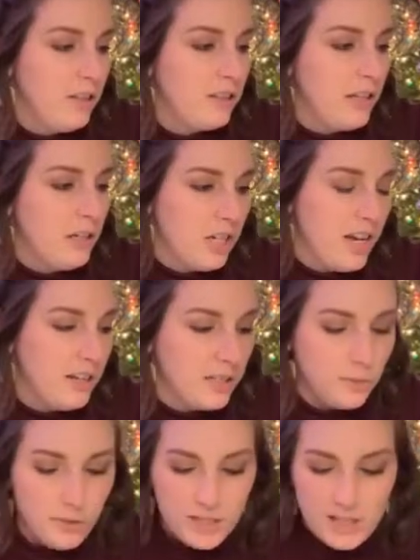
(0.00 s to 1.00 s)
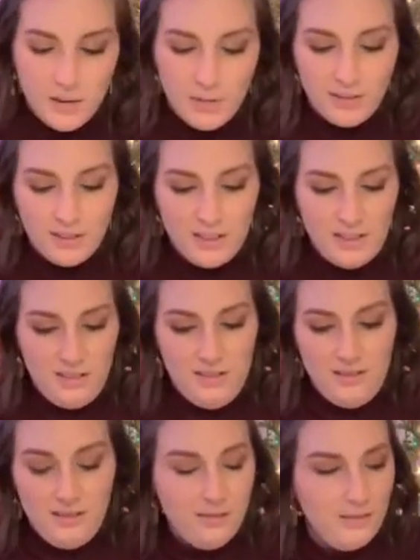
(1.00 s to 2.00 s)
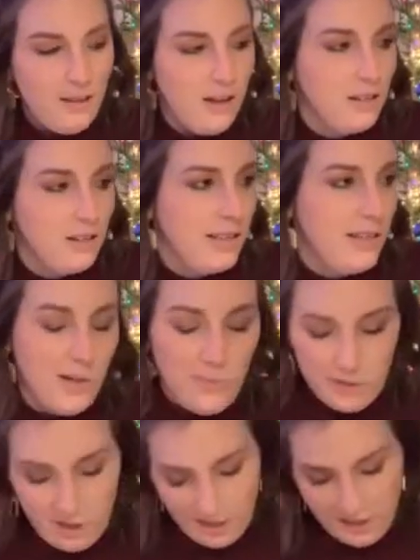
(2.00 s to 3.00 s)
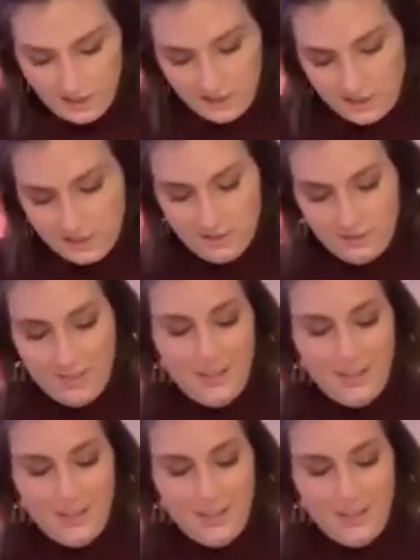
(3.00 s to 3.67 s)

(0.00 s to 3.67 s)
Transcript: you think Janice will say about the Hunt Slonim cookies?